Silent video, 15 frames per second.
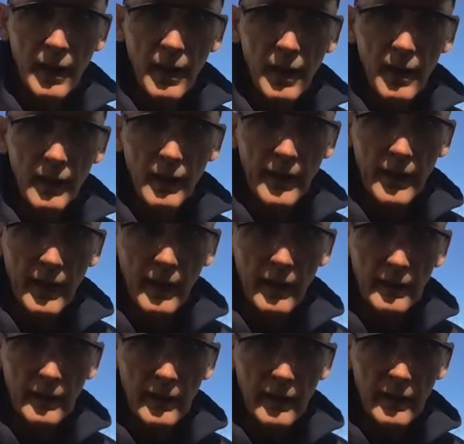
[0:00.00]
on
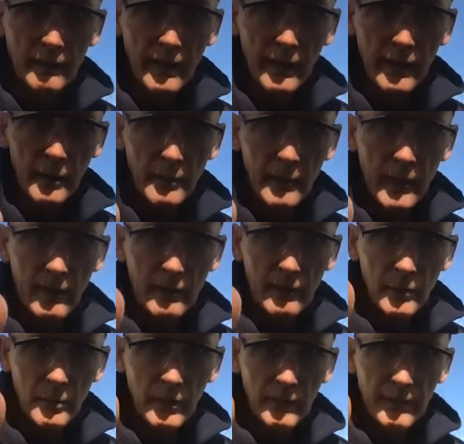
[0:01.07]
that. And if I come down a little
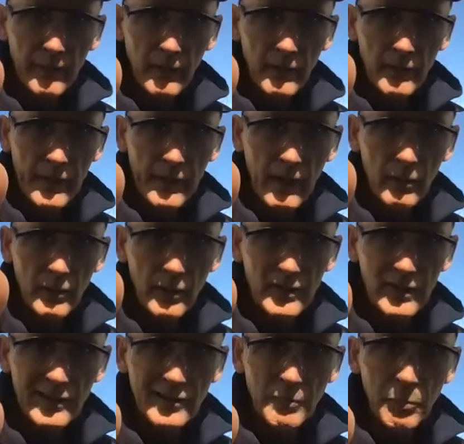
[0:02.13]
bit farther down, you
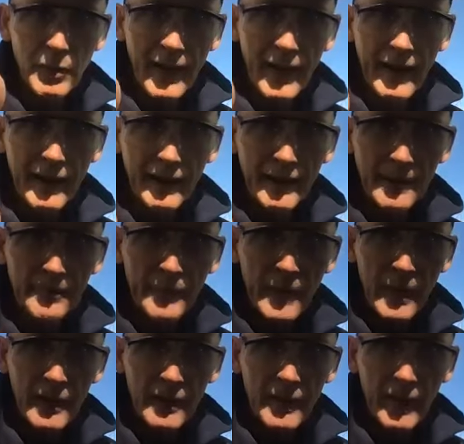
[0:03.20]
see it's black.
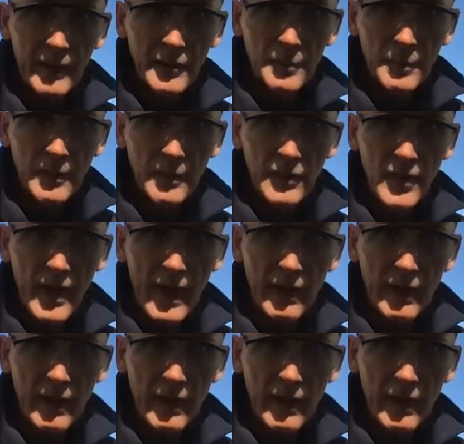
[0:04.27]
That is because the